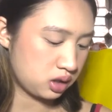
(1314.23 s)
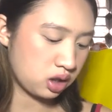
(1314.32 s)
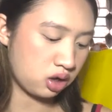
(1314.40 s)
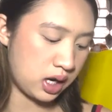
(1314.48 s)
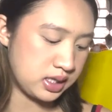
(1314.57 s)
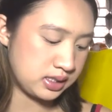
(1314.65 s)

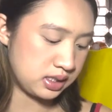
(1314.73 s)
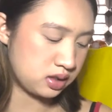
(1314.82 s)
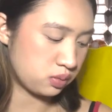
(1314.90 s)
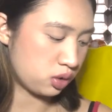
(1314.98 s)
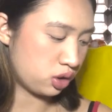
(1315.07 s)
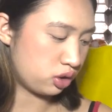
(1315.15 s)
Grace's
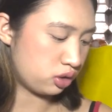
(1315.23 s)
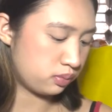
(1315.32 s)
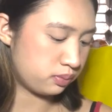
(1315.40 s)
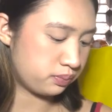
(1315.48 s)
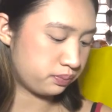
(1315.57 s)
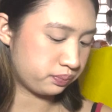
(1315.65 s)

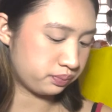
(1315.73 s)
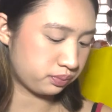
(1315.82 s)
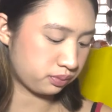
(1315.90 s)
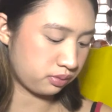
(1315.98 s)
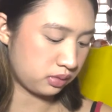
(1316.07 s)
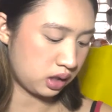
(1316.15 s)

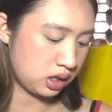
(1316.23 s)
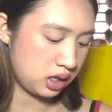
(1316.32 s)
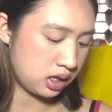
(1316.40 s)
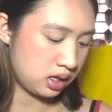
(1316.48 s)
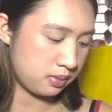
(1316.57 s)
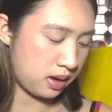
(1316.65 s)
room,
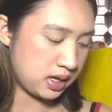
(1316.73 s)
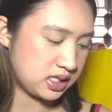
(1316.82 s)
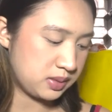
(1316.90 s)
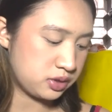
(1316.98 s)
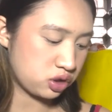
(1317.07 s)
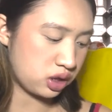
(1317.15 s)
my
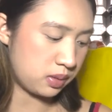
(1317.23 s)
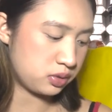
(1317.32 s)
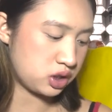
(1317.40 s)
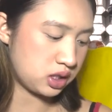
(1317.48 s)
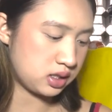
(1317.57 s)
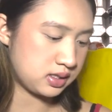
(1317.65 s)

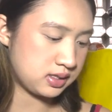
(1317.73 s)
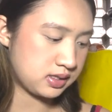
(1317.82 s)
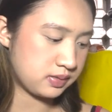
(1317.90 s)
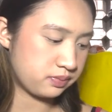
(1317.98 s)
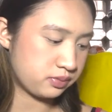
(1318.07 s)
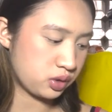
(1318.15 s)

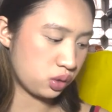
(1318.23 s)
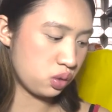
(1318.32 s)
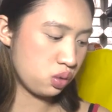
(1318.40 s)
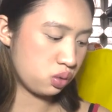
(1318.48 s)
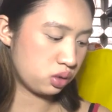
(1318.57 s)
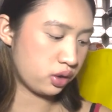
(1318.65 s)
subscriptions.
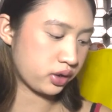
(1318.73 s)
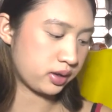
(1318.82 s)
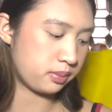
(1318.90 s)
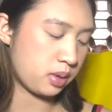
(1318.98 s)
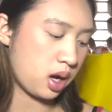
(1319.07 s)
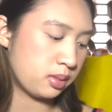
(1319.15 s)
Oh, look,
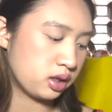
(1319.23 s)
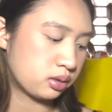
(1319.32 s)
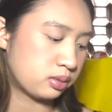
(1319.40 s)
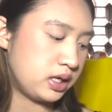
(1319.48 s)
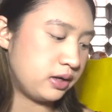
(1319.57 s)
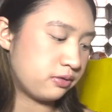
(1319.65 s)
Pamela
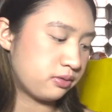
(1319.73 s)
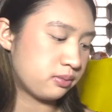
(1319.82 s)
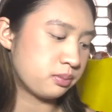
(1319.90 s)
Reef